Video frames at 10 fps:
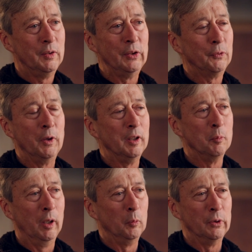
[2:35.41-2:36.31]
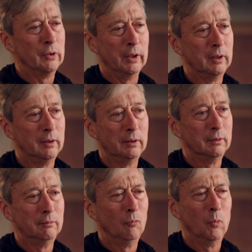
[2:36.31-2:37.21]
this friend of mine was like
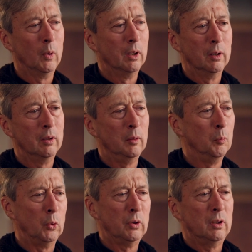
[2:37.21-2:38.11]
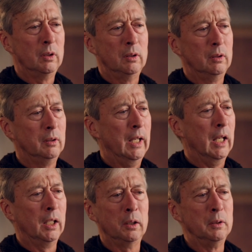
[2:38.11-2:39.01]
most
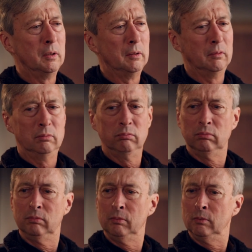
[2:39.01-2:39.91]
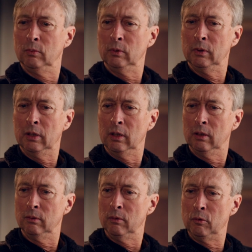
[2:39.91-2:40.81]
elegant, uh,
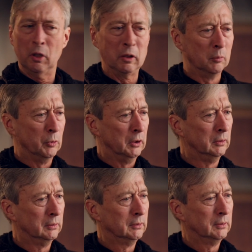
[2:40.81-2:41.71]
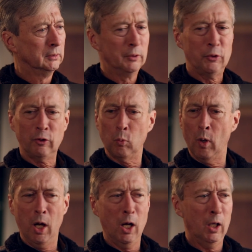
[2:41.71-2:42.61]
gentleman,
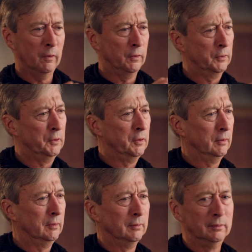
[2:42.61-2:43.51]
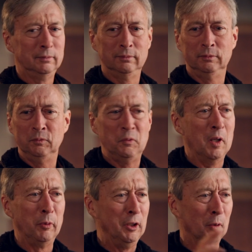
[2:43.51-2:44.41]
suave,
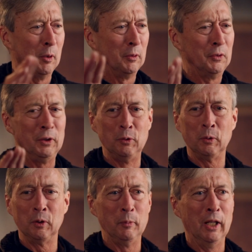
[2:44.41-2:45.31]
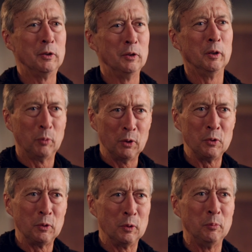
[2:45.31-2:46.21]
debonair, all the things you can imagine that a
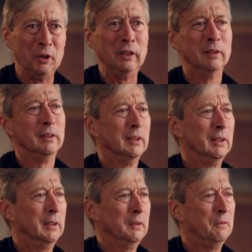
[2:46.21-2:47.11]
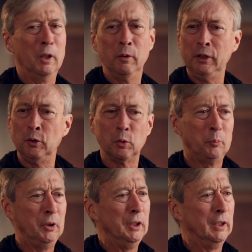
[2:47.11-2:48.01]
person could be. Very
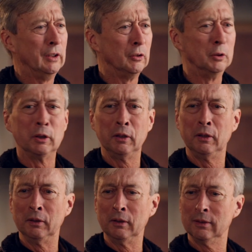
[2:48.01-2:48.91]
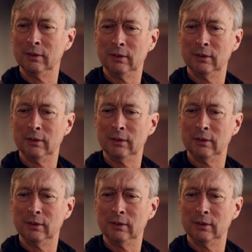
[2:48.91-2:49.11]
European in his look and